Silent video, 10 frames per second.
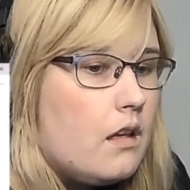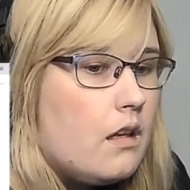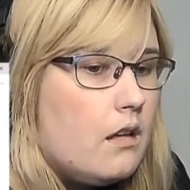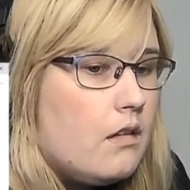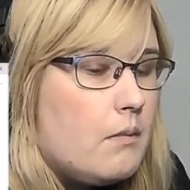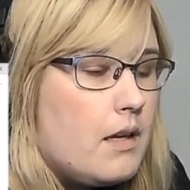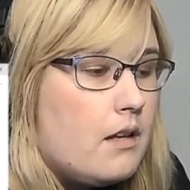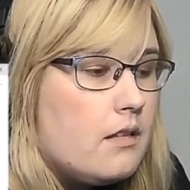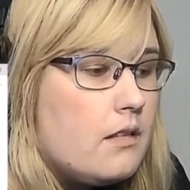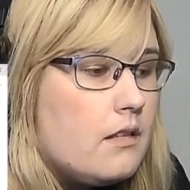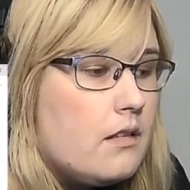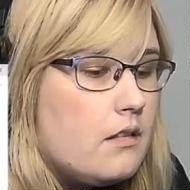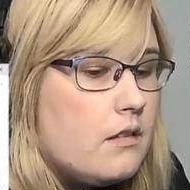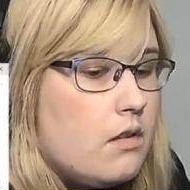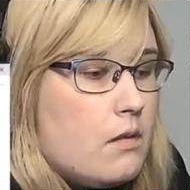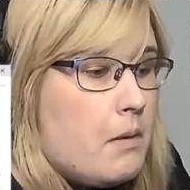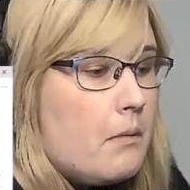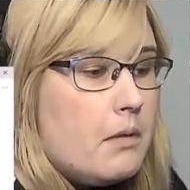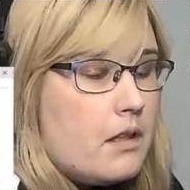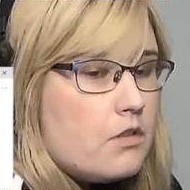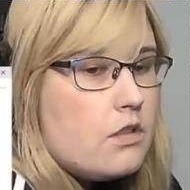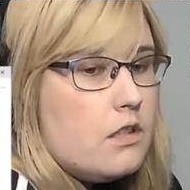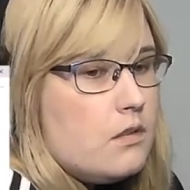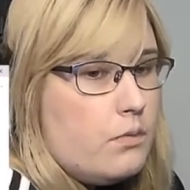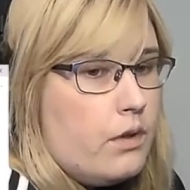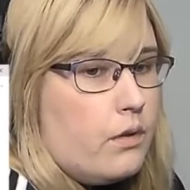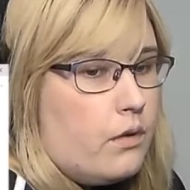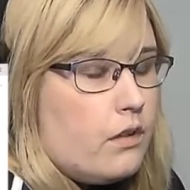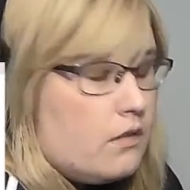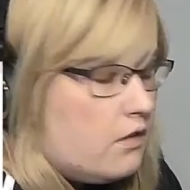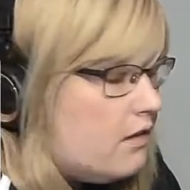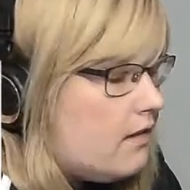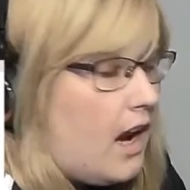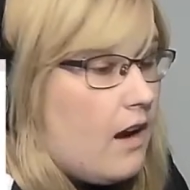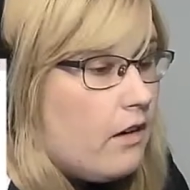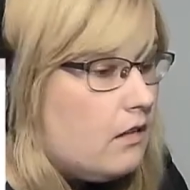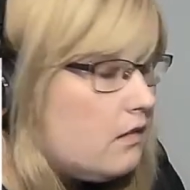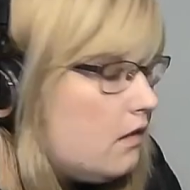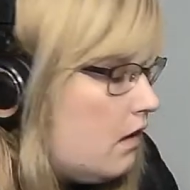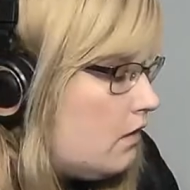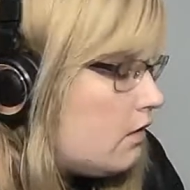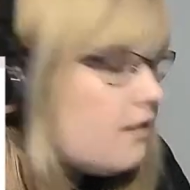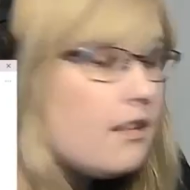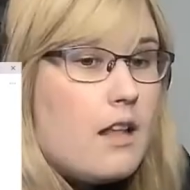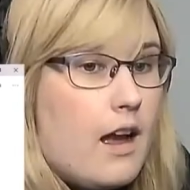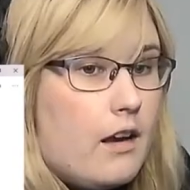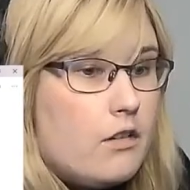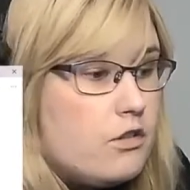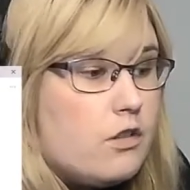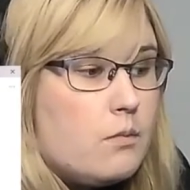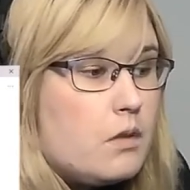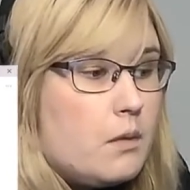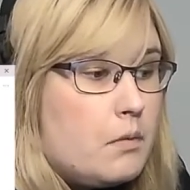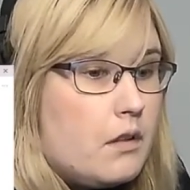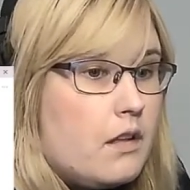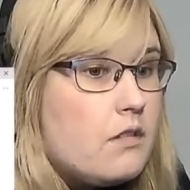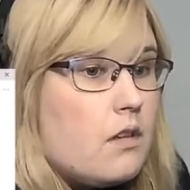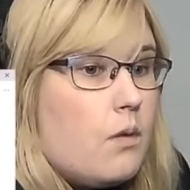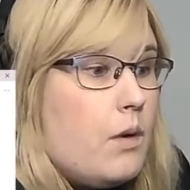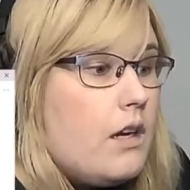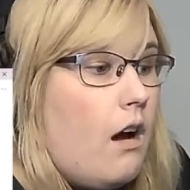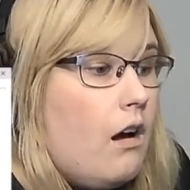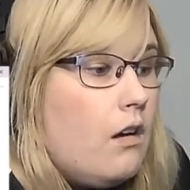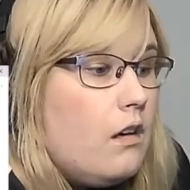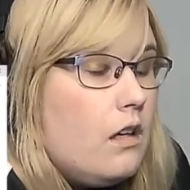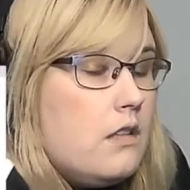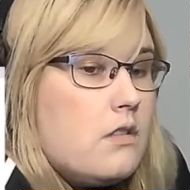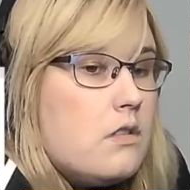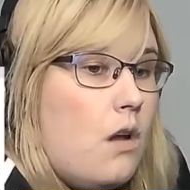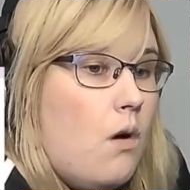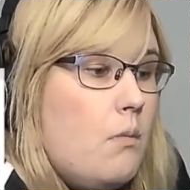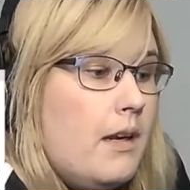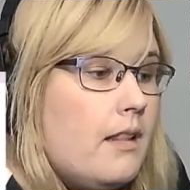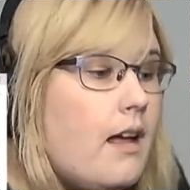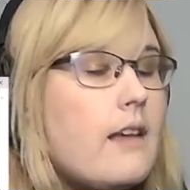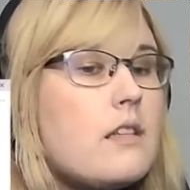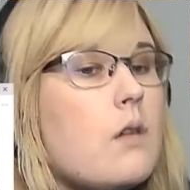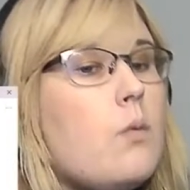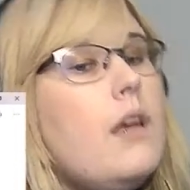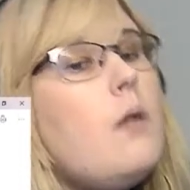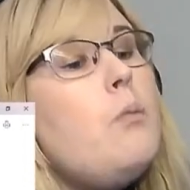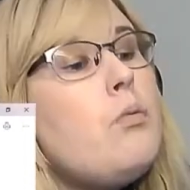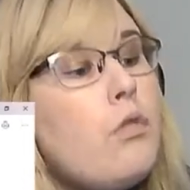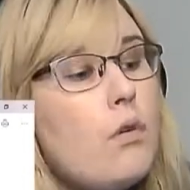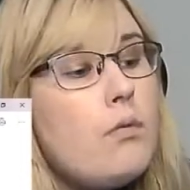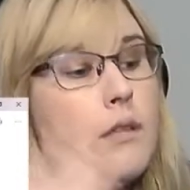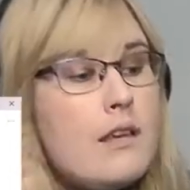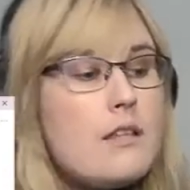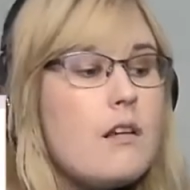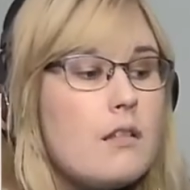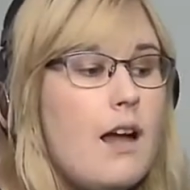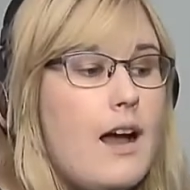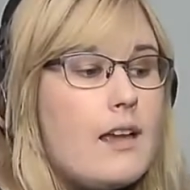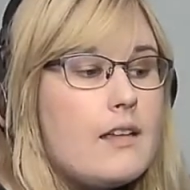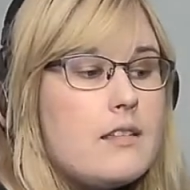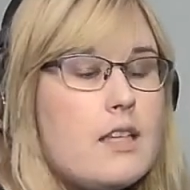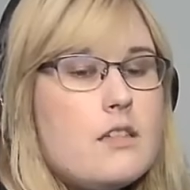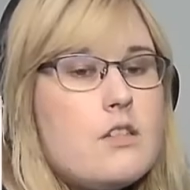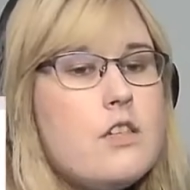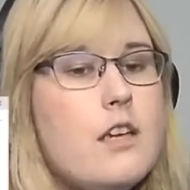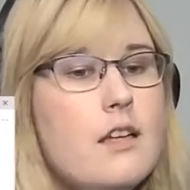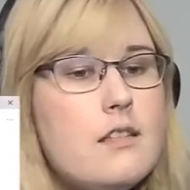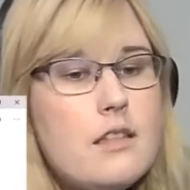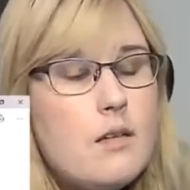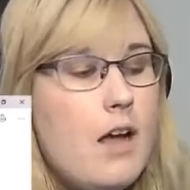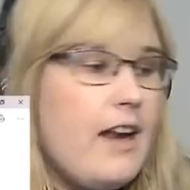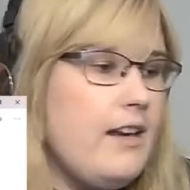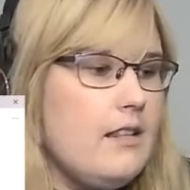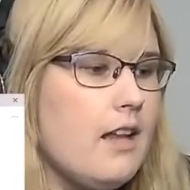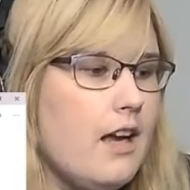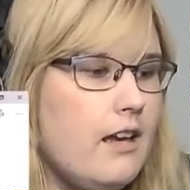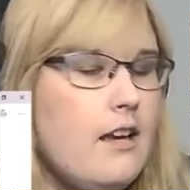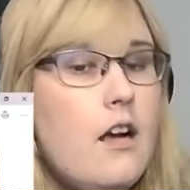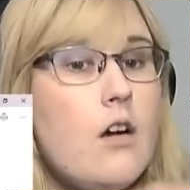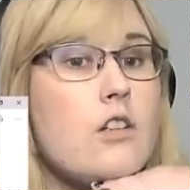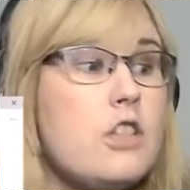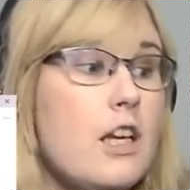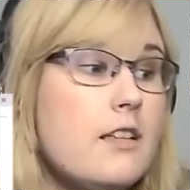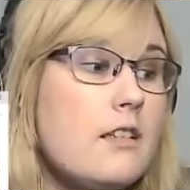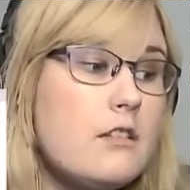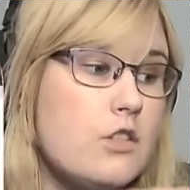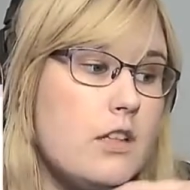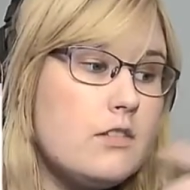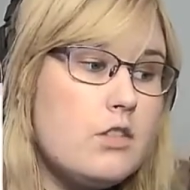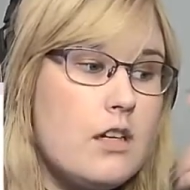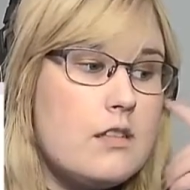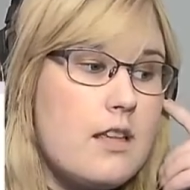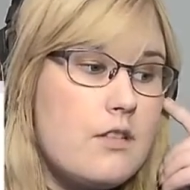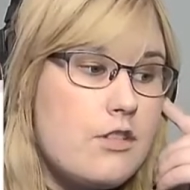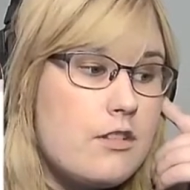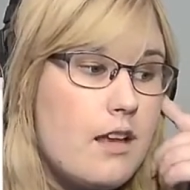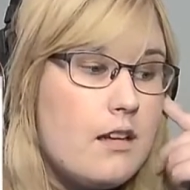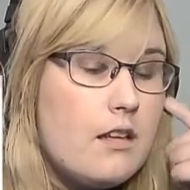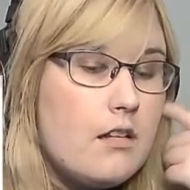Because to the public, she's rude. She's a Karen. She's a liar. She manipulates. We caught her in so many lies. Like, we can prove these are lies. Like, she can't sit there. I didn't lie. And she hasn't tried to say she's lied either.